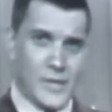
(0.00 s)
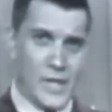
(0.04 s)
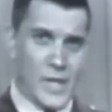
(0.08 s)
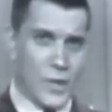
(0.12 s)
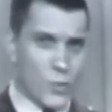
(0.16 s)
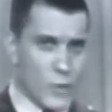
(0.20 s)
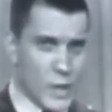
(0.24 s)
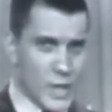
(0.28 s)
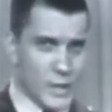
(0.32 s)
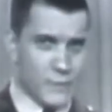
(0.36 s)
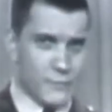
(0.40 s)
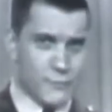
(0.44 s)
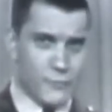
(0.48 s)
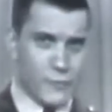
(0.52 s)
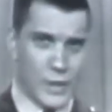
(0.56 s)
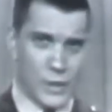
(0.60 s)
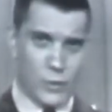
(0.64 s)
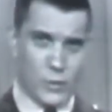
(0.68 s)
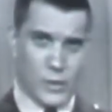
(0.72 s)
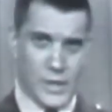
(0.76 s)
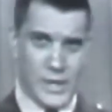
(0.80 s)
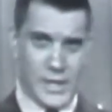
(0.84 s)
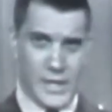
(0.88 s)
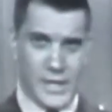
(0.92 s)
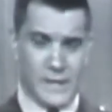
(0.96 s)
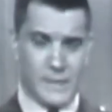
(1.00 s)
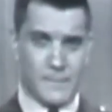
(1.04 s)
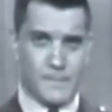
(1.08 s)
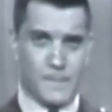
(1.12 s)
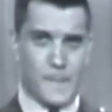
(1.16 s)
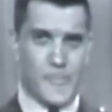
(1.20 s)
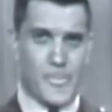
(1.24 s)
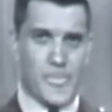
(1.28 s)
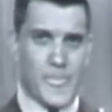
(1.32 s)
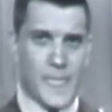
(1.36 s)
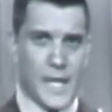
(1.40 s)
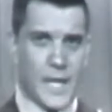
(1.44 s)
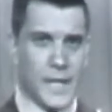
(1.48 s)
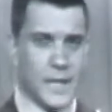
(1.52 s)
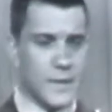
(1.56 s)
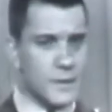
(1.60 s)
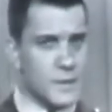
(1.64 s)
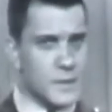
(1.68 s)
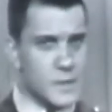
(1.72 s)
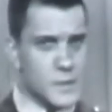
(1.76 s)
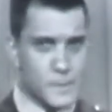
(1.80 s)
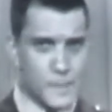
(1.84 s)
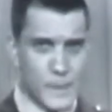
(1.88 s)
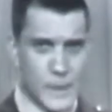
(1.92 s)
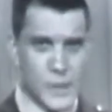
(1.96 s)
Now, quite frequently,
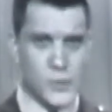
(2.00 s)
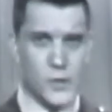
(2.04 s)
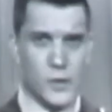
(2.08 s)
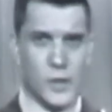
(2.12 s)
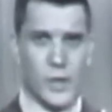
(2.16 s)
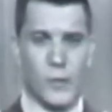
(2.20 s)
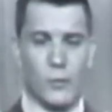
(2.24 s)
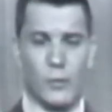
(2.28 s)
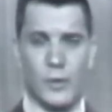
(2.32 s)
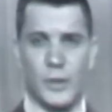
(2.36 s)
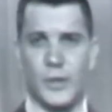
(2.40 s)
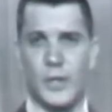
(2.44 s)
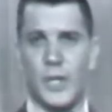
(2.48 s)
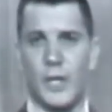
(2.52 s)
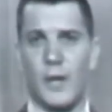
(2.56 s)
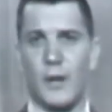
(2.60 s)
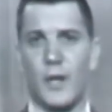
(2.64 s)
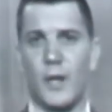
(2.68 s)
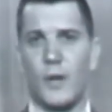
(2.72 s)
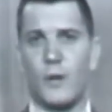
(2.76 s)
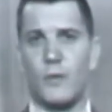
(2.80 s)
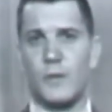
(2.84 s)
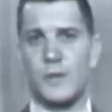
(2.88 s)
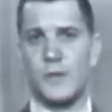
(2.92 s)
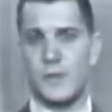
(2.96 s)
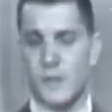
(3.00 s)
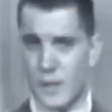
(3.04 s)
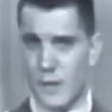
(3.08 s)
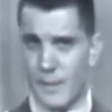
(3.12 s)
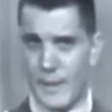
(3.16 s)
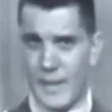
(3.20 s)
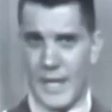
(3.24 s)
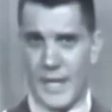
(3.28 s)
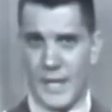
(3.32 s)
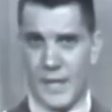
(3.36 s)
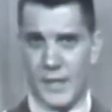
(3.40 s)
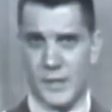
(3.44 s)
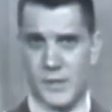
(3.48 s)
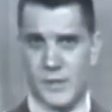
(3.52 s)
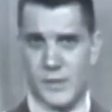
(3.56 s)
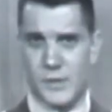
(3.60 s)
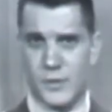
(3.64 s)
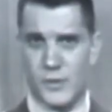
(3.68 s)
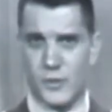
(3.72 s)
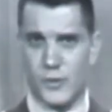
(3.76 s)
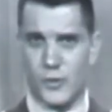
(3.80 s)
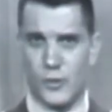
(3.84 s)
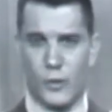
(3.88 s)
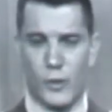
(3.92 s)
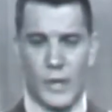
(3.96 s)
and especially when dealing with schematics,
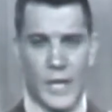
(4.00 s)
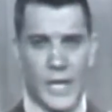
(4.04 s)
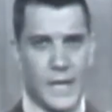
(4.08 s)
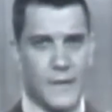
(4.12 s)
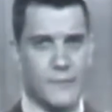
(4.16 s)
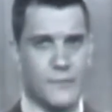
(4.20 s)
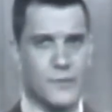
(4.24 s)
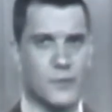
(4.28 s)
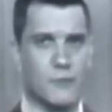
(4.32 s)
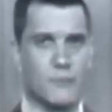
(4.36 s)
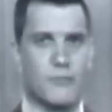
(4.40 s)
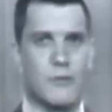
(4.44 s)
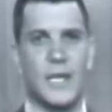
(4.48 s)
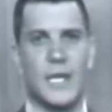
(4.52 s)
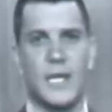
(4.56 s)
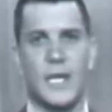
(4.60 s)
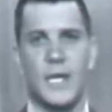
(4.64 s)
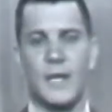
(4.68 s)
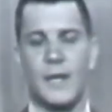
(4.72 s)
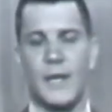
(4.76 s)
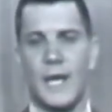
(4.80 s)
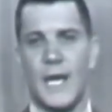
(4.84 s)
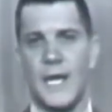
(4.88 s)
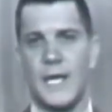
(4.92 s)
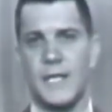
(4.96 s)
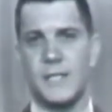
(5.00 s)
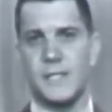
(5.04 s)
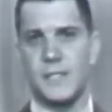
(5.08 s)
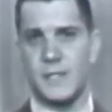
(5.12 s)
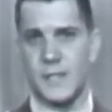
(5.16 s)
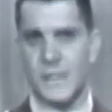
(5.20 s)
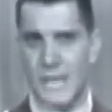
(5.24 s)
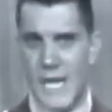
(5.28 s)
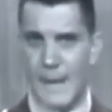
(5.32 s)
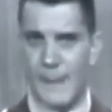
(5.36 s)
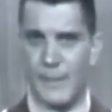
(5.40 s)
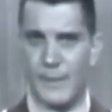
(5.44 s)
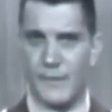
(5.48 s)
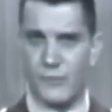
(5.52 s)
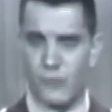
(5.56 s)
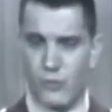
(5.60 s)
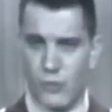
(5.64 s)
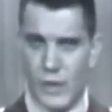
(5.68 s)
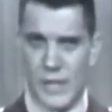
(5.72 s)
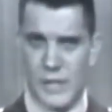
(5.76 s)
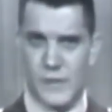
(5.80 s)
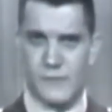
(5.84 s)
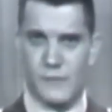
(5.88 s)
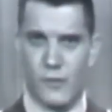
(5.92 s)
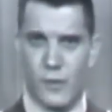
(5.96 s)
you'll have to recognize the type of
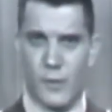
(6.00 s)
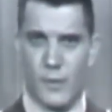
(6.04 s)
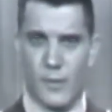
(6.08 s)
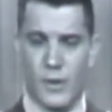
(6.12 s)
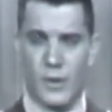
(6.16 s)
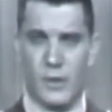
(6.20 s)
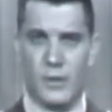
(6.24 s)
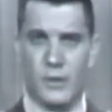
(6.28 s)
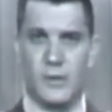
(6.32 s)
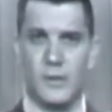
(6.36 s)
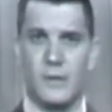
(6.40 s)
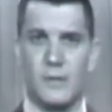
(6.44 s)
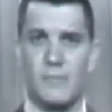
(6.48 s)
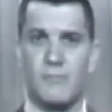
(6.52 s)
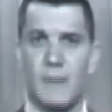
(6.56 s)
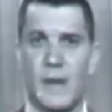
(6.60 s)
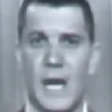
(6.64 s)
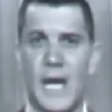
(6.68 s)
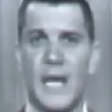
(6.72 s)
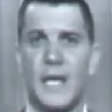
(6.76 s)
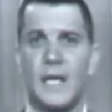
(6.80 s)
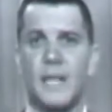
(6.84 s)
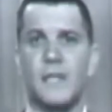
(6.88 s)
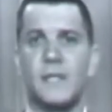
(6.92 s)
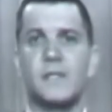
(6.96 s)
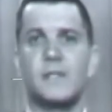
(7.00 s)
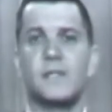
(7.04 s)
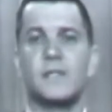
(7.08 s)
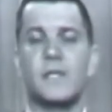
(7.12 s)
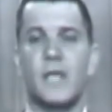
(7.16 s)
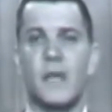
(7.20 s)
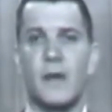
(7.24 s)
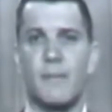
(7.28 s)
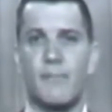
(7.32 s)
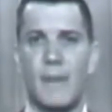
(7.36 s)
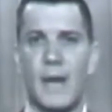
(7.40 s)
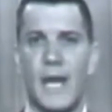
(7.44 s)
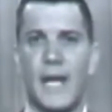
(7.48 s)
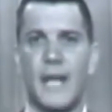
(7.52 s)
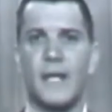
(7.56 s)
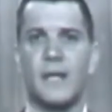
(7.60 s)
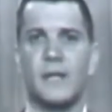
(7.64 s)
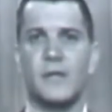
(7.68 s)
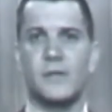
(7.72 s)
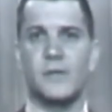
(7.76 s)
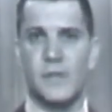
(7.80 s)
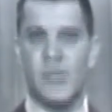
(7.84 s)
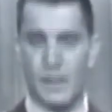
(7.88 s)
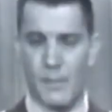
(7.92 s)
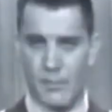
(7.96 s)
transformer by its
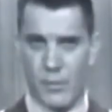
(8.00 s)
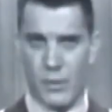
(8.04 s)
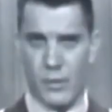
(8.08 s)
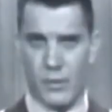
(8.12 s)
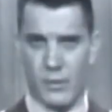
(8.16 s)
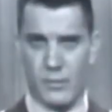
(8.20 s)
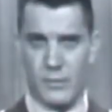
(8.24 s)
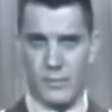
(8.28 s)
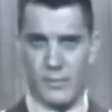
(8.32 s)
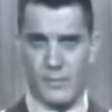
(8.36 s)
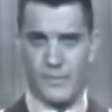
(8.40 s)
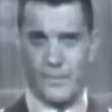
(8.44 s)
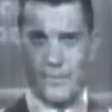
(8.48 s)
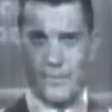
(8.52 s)
schematic symbol.